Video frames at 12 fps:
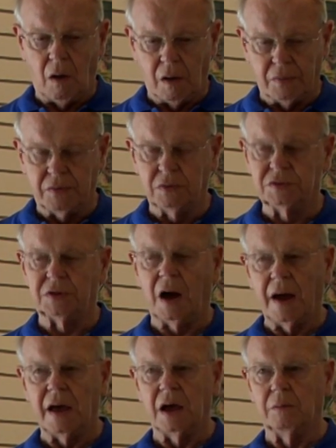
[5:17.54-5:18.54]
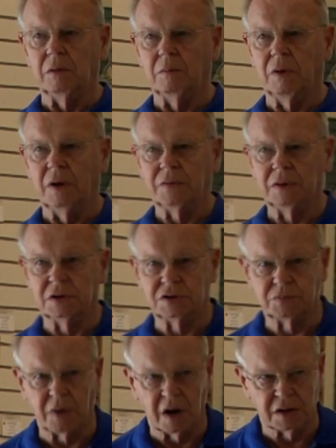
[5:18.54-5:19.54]
enthused I am about
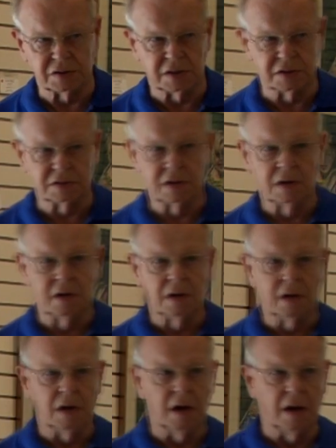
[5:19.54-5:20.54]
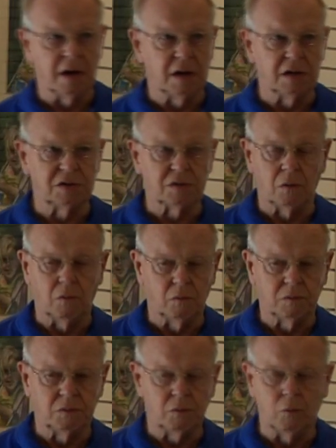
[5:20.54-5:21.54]
this process. It is a
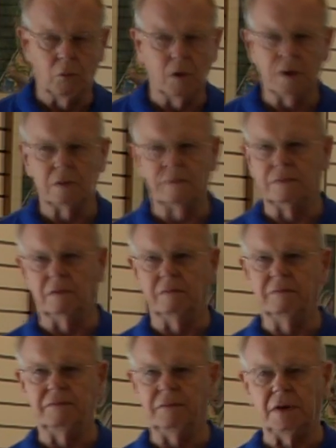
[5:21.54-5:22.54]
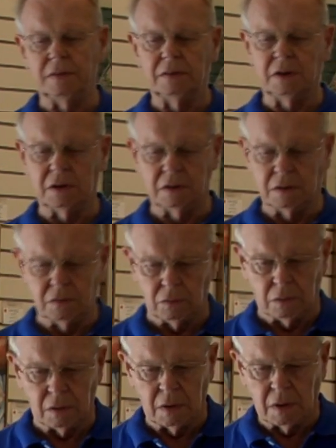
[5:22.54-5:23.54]
wonderful, fun thing to do,
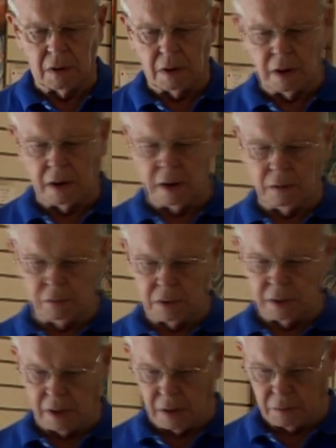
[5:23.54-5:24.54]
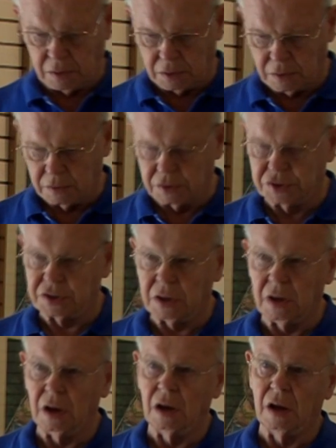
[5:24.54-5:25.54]
and I would encourage
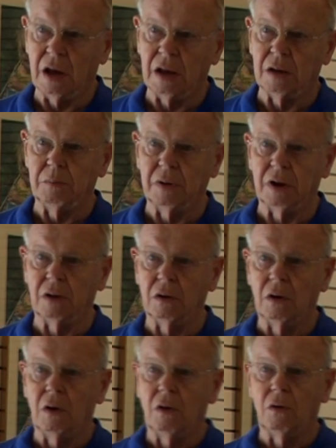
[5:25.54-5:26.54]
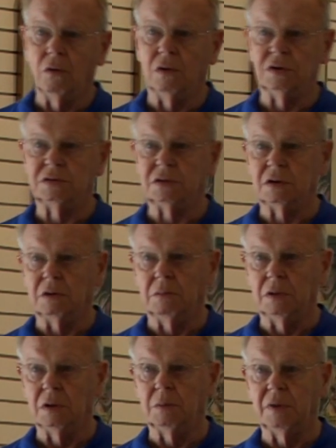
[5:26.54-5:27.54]
anybody who is a
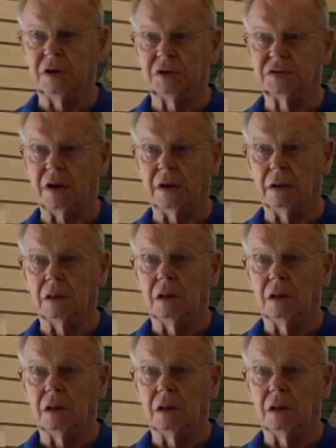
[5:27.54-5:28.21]
little bit excited